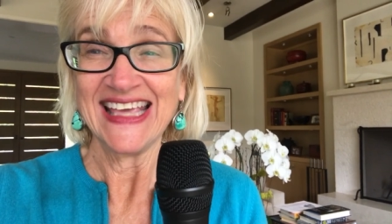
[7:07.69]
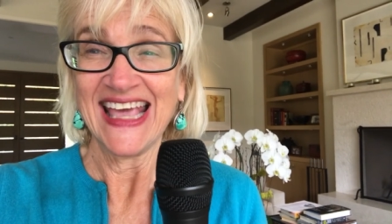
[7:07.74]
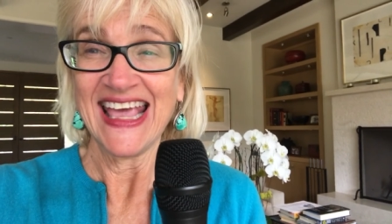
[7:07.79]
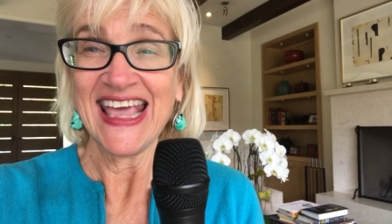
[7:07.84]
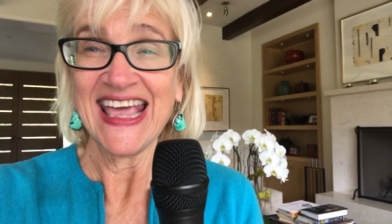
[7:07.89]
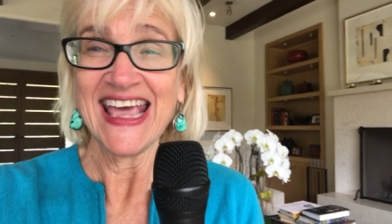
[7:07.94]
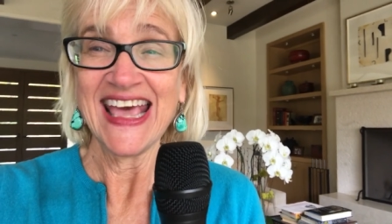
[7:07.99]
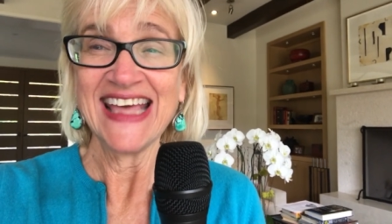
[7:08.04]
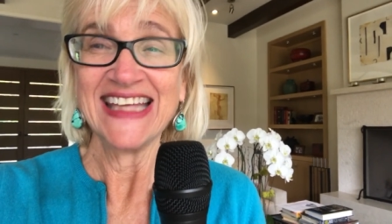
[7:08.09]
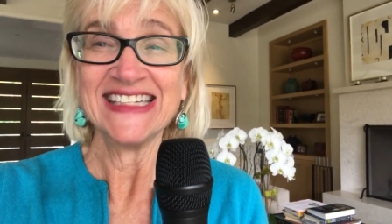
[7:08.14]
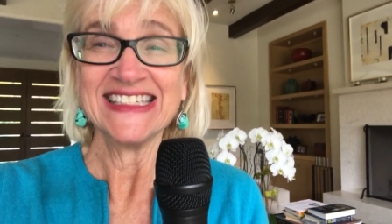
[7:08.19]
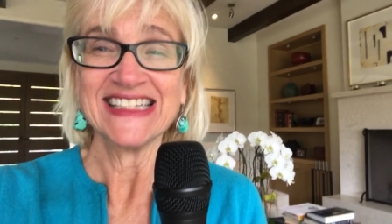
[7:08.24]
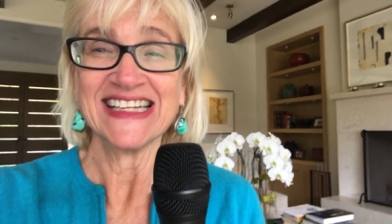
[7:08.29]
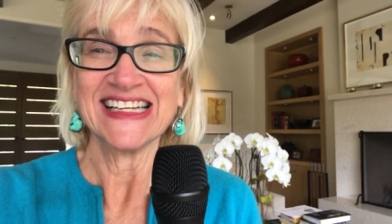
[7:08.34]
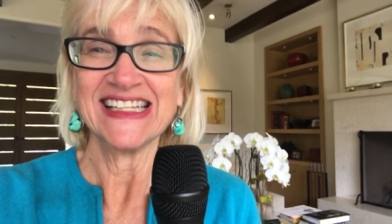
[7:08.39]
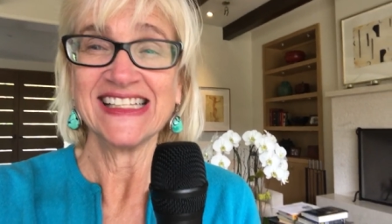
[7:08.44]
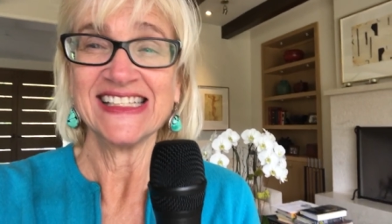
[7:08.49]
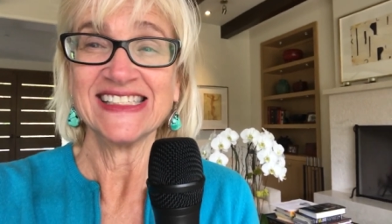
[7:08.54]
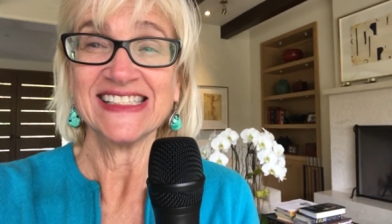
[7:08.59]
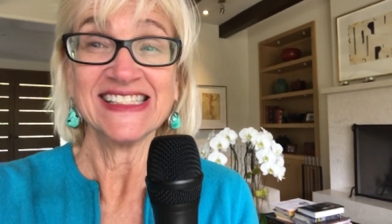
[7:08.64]
and
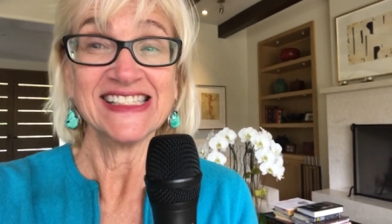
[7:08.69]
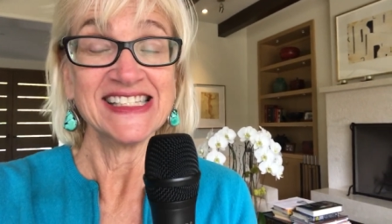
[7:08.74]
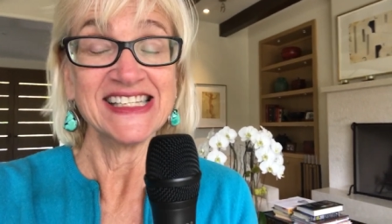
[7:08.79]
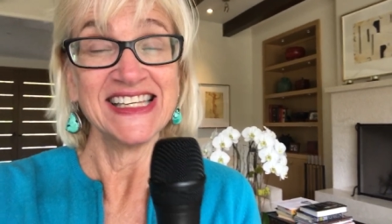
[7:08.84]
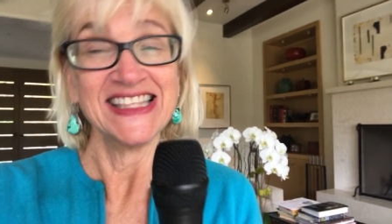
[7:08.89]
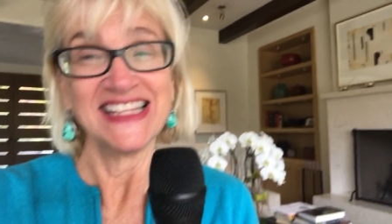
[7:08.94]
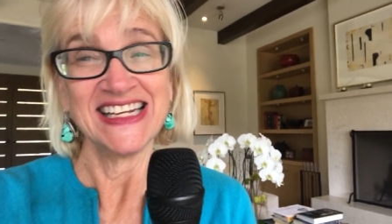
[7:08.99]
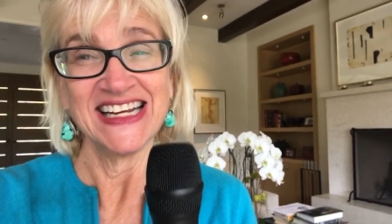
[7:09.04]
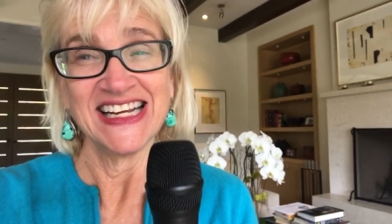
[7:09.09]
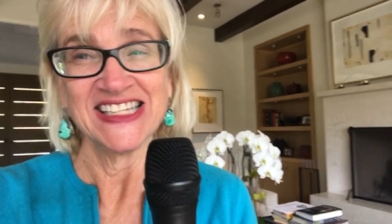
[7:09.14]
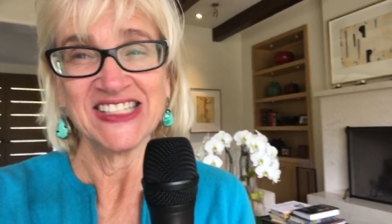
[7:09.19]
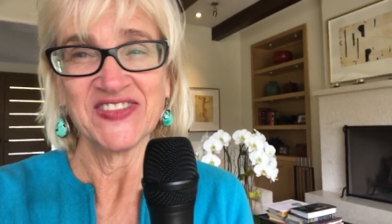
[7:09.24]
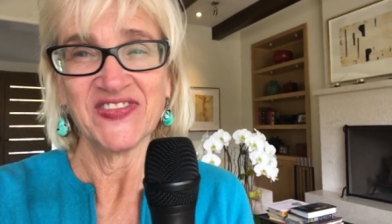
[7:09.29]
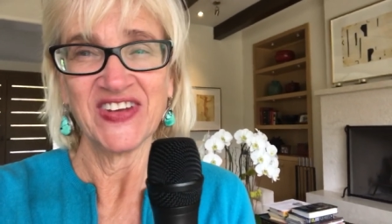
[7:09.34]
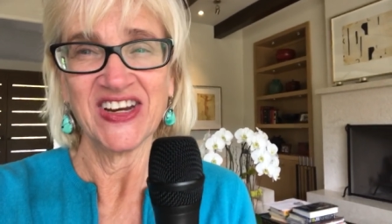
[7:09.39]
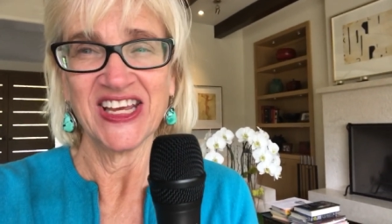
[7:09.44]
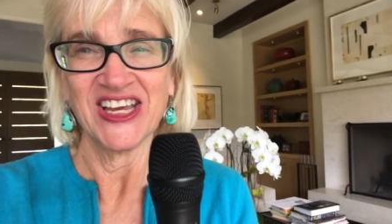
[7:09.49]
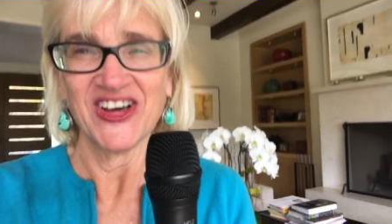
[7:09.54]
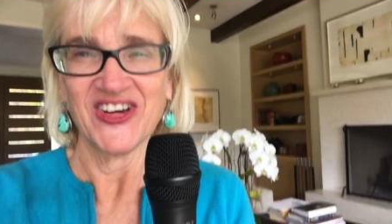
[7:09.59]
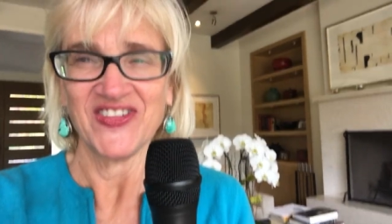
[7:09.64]
I'll see you in the next
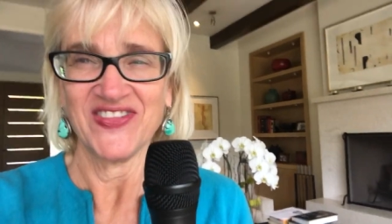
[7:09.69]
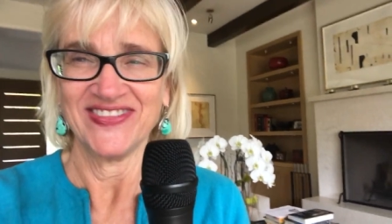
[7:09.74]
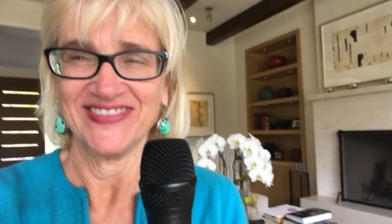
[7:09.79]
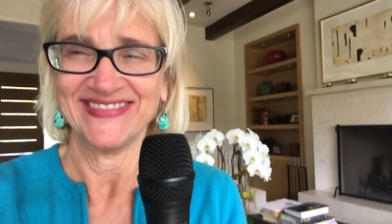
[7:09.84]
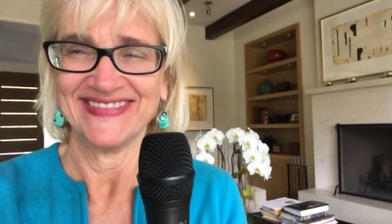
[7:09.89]
video.